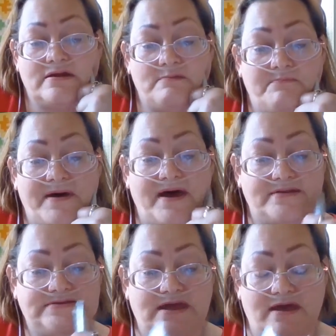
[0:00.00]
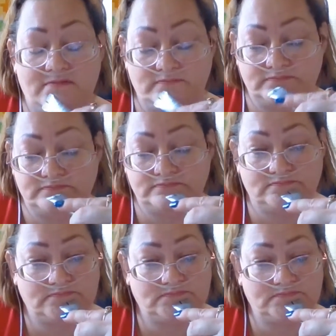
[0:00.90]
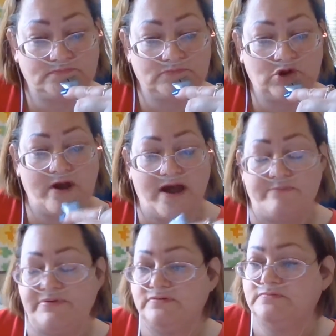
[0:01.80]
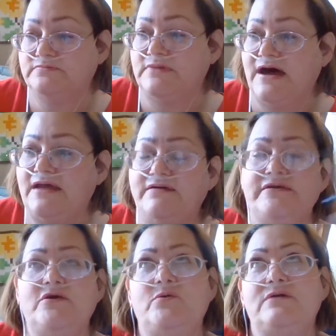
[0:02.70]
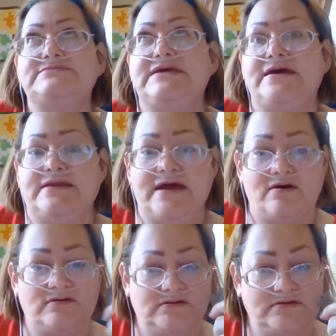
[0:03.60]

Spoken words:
But crap. I don't even know what I was saying now.